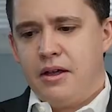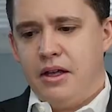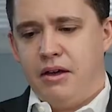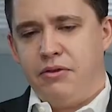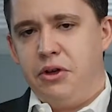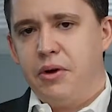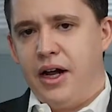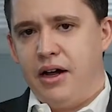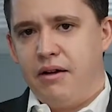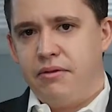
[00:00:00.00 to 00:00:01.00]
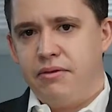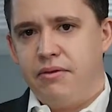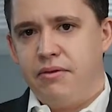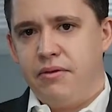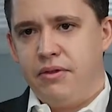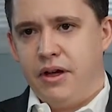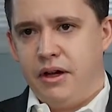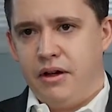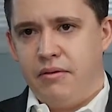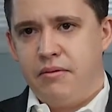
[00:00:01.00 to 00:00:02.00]
if you have
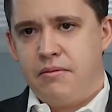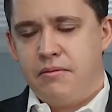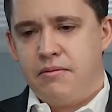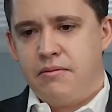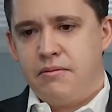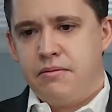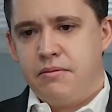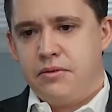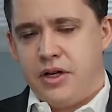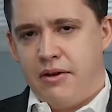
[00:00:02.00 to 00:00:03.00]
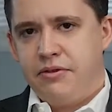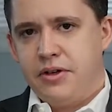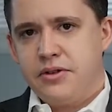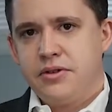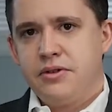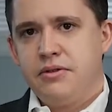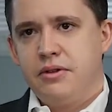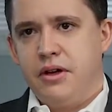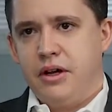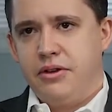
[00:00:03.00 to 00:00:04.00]
the toughness,
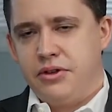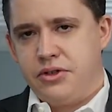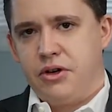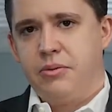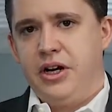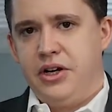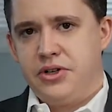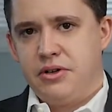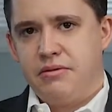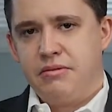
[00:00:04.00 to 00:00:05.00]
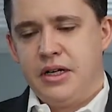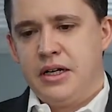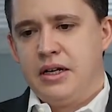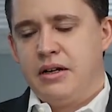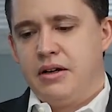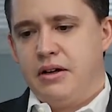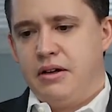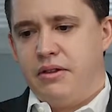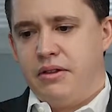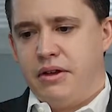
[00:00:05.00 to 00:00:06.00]
the determination,
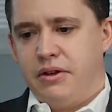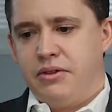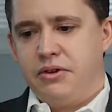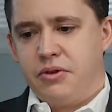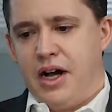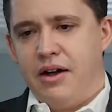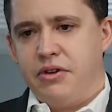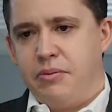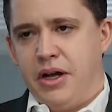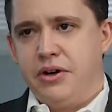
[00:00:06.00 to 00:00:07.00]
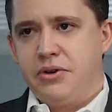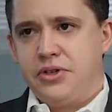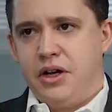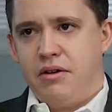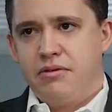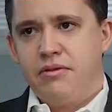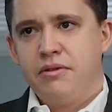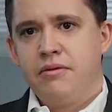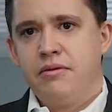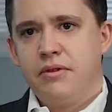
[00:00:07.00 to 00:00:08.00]
the drive to better yourself,
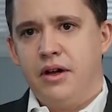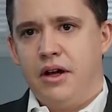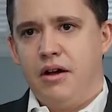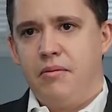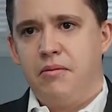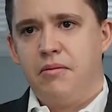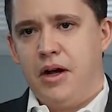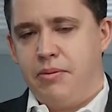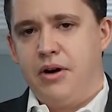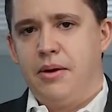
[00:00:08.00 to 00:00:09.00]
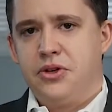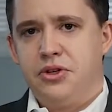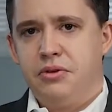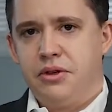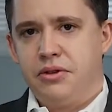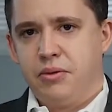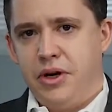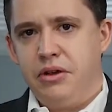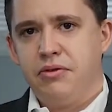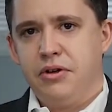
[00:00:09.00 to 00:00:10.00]
I promise you that the
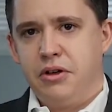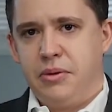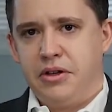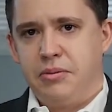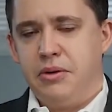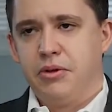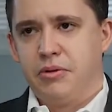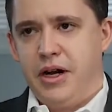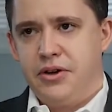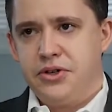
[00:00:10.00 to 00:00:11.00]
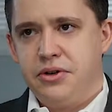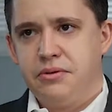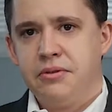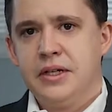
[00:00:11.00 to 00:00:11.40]
way you feel about the people around you